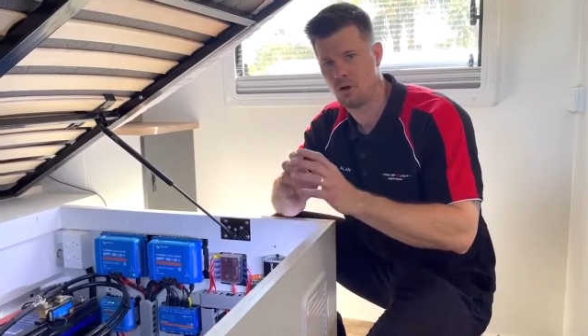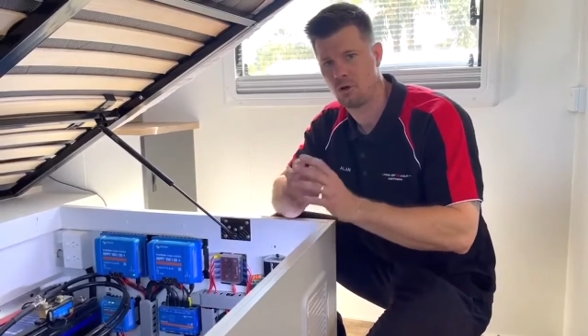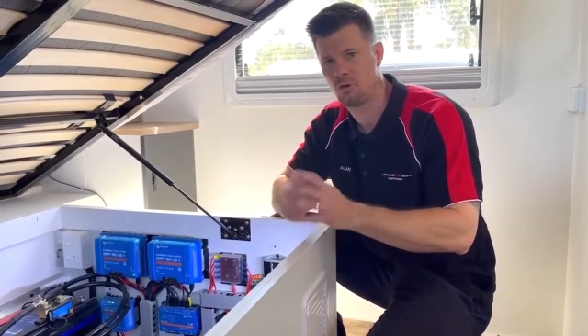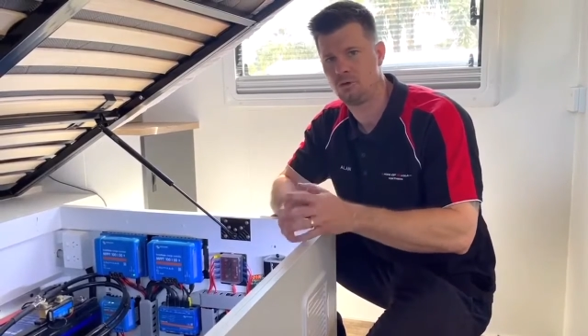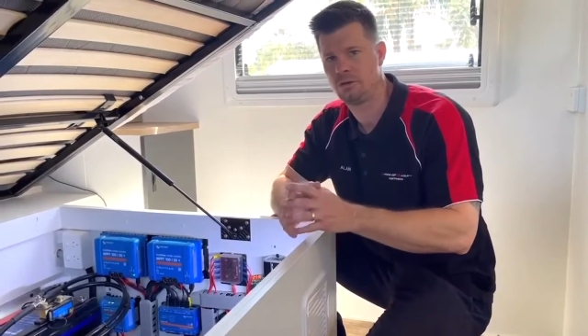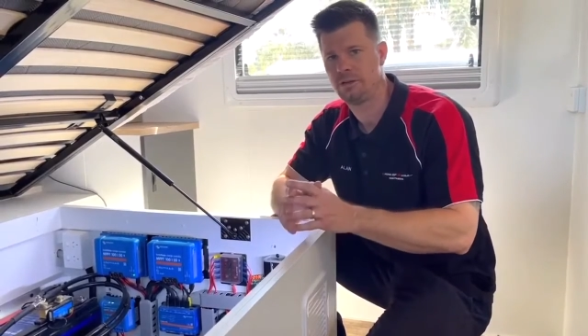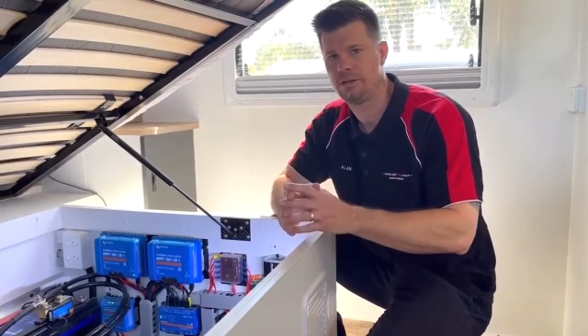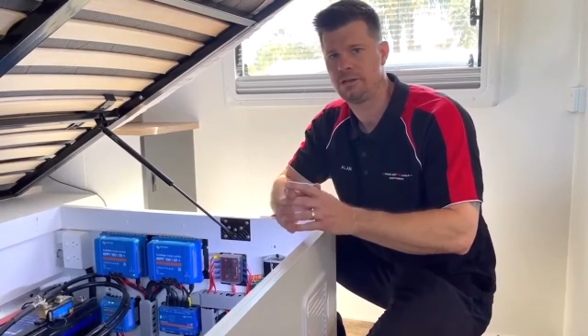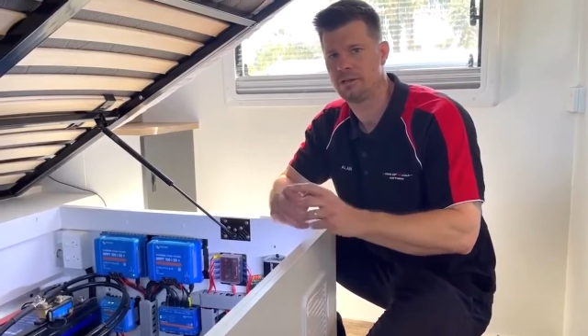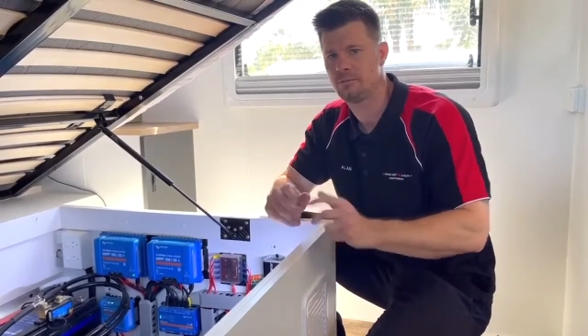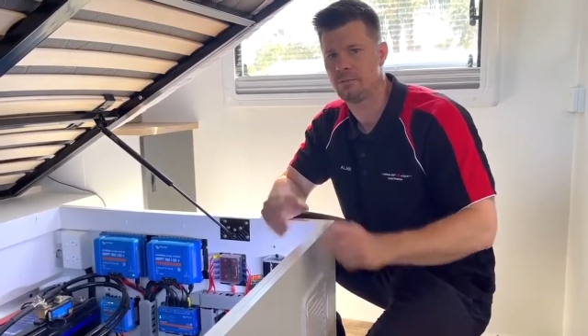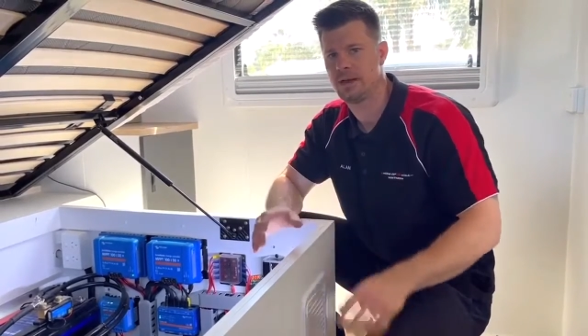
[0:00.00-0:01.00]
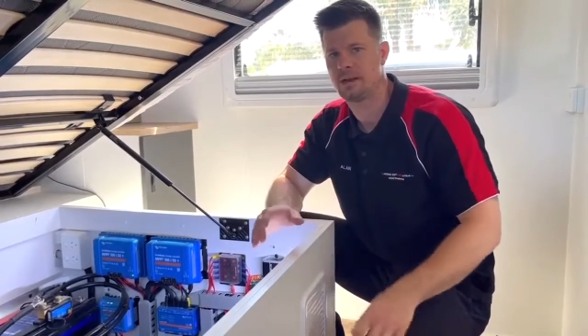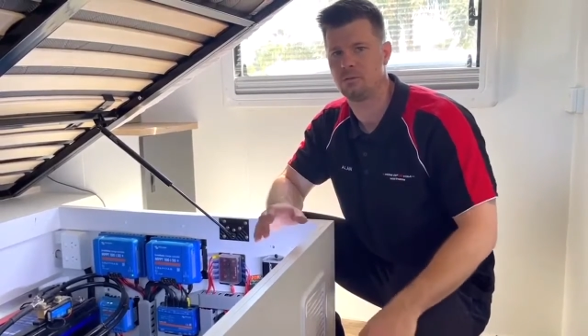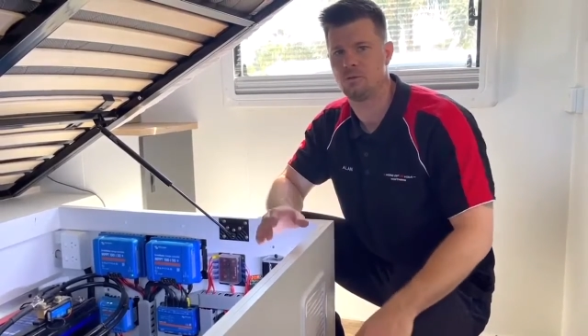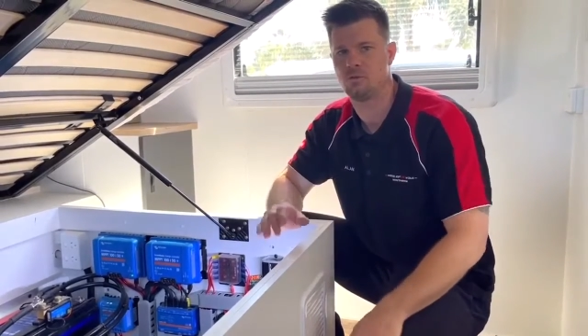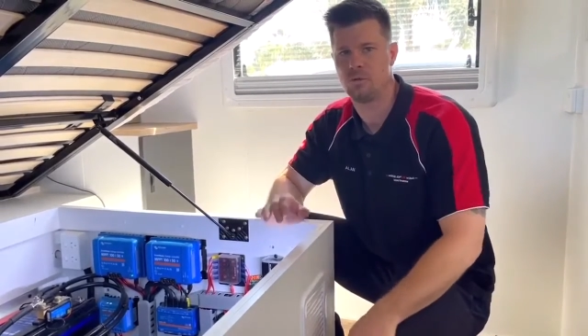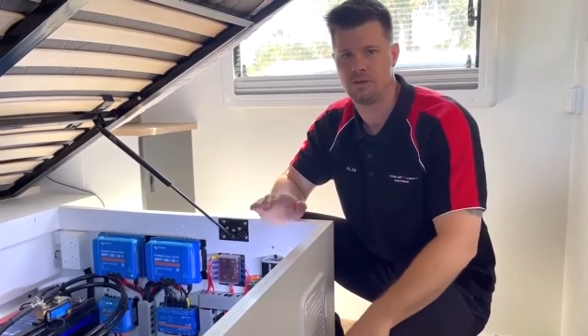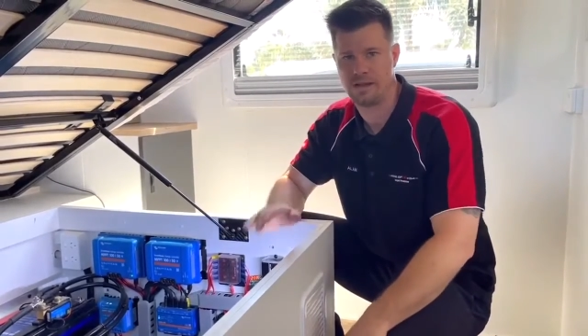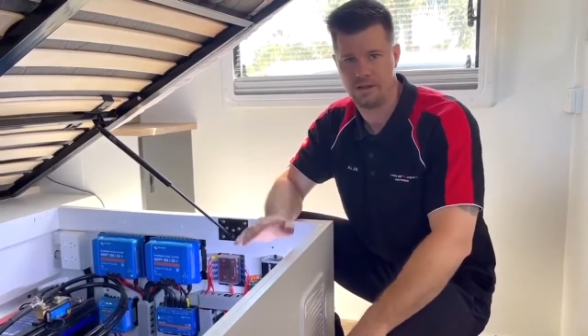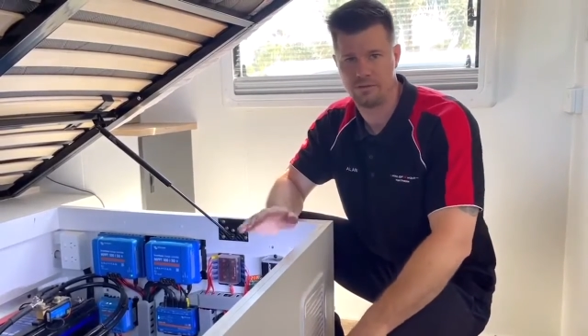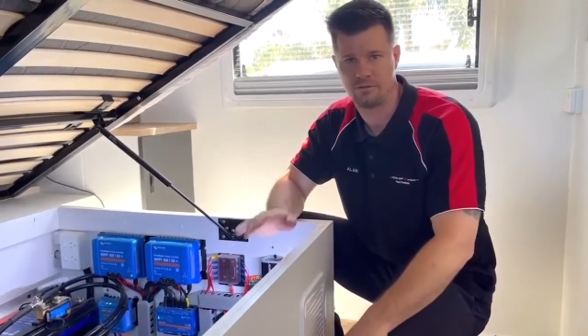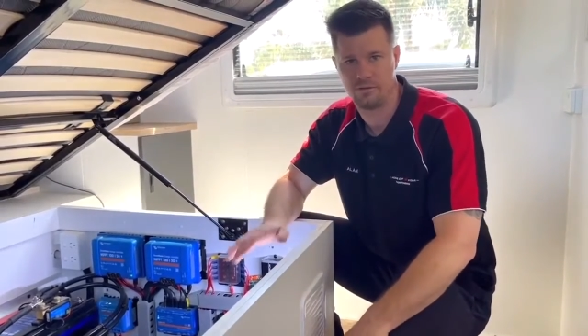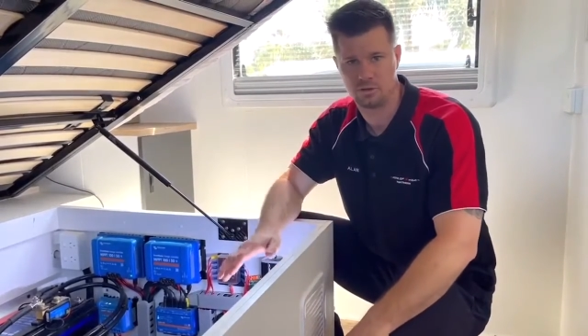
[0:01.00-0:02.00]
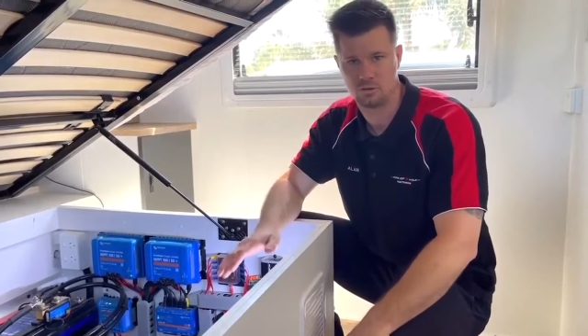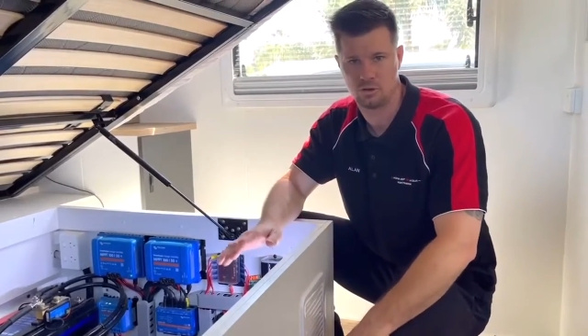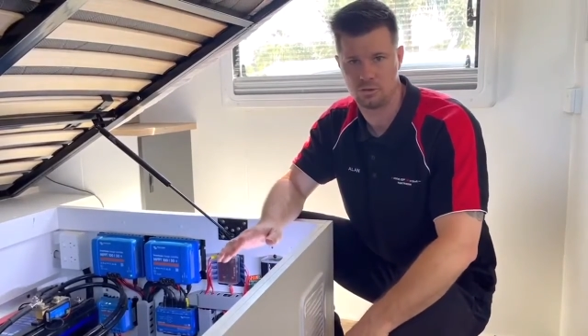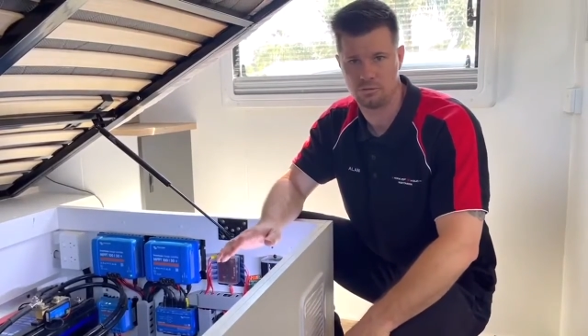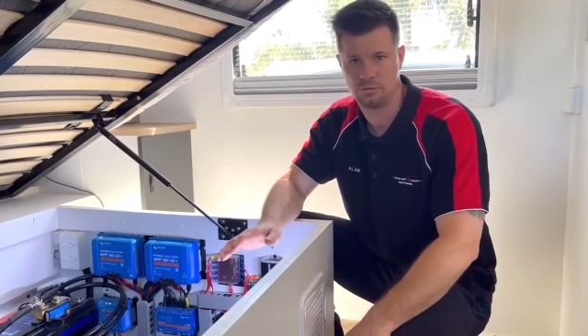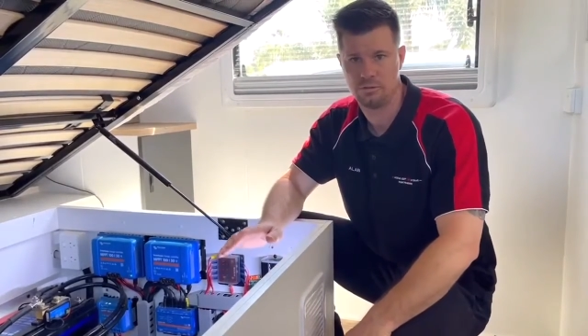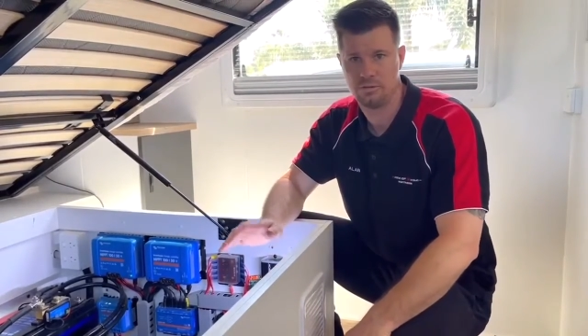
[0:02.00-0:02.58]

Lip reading: only compatible with other Victron